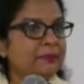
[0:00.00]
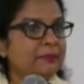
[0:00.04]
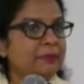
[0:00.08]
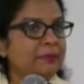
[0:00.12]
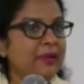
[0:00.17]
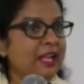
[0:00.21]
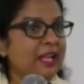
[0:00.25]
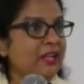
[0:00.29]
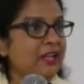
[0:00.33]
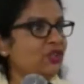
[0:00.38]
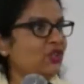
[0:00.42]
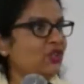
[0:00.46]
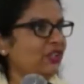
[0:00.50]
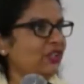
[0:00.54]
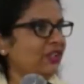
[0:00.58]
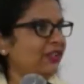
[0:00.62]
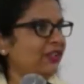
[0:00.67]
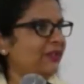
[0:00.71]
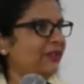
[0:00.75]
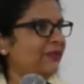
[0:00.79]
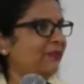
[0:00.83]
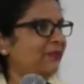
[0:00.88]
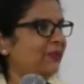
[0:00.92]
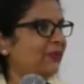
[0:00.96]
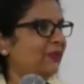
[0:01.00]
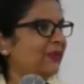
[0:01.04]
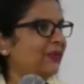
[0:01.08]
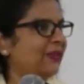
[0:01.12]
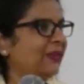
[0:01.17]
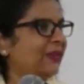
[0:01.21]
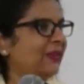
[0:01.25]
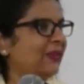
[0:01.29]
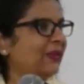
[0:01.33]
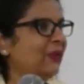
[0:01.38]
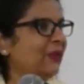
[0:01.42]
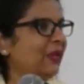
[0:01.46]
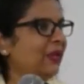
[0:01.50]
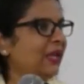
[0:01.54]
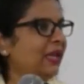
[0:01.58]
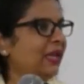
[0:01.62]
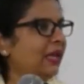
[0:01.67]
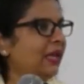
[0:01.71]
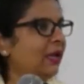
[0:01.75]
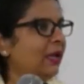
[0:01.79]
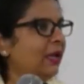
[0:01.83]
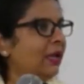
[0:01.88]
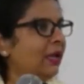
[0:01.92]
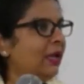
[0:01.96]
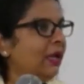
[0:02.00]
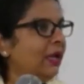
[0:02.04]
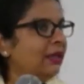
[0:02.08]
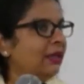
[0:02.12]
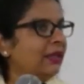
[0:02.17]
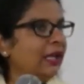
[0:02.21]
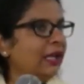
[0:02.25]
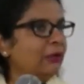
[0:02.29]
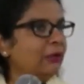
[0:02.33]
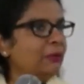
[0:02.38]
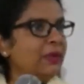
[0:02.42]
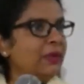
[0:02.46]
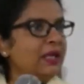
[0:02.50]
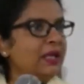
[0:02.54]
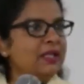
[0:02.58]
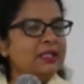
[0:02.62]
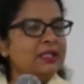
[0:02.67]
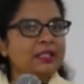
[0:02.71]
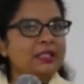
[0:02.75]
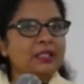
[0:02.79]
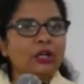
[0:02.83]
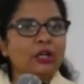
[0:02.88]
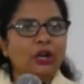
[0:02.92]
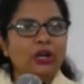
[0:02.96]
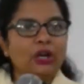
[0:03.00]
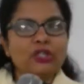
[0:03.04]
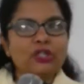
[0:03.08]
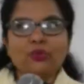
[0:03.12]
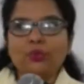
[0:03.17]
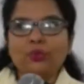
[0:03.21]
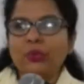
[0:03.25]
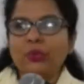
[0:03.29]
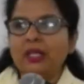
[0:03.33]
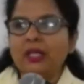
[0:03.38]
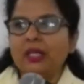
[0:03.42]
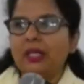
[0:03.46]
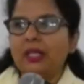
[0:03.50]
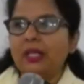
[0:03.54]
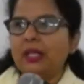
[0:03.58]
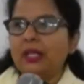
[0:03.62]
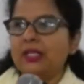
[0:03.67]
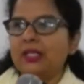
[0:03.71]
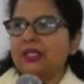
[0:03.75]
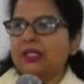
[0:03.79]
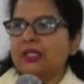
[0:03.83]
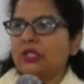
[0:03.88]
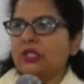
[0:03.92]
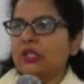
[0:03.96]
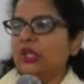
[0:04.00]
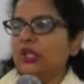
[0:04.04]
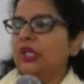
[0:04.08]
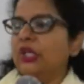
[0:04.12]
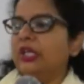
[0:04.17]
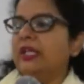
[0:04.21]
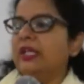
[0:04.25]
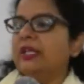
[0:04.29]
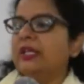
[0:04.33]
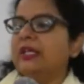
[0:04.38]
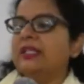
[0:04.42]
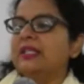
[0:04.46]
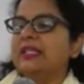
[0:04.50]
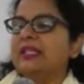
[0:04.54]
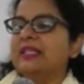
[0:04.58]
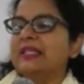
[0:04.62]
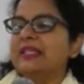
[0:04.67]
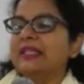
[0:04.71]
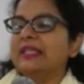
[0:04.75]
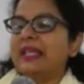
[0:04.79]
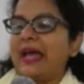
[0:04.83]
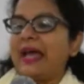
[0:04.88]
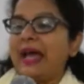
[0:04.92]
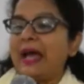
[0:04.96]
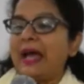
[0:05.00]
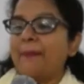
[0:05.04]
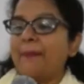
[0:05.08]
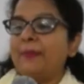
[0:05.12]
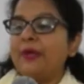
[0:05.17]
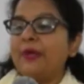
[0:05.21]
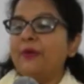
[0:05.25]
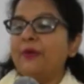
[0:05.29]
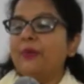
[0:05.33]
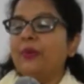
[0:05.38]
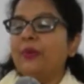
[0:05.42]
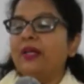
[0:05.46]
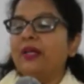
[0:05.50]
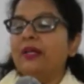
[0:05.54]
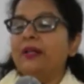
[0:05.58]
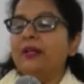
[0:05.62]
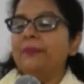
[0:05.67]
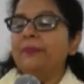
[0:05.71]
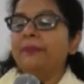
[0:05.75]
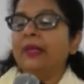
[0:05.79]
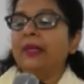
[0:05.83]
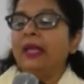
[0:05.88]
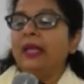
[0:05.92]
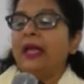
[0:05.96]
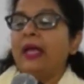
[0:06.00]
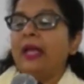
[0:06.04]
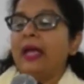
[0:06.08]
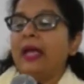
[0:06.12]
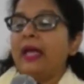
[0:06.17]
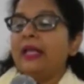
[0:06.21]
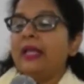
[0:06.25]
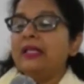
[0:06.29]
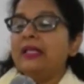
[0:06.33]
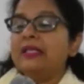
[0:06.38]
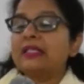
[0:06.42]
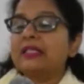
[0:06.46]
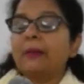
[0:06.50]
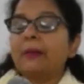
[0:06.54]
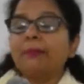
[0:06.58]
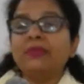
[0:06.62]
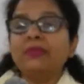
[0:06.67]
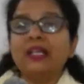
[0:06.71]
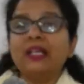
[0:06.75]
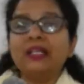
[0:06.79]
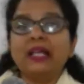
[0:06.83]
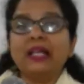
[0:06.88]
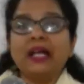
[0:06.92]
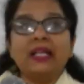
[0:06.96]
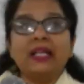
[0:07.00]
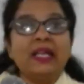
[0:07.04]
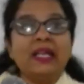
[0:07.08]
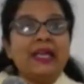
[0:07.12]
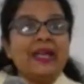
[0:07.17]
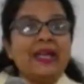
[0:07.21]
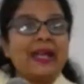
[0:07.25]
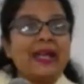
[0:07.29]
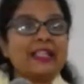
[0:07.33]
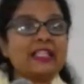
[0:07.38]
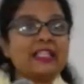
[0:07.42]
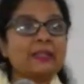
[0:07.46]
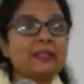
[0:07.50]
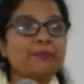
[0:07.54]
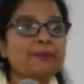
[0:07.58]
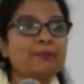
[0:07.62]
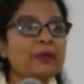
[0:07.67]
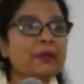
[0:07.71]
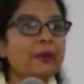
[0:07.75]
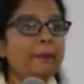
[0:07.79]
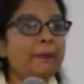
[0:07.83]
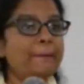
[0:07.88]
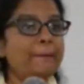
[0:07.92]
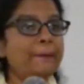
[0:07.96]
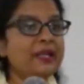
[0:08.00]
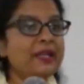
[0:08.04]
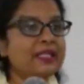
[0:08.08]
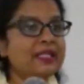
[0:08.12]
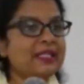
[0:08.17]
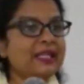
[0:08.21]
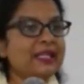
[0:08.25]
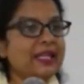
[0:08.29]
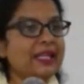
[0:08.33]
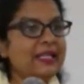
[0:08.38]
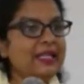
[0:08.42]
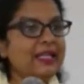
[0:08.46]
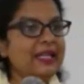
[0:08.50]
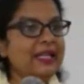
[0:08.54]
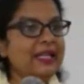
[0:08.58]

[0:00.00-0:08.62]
pleasure Okay, that means God's will is good, it is a happy will, and it's something that He has purposed in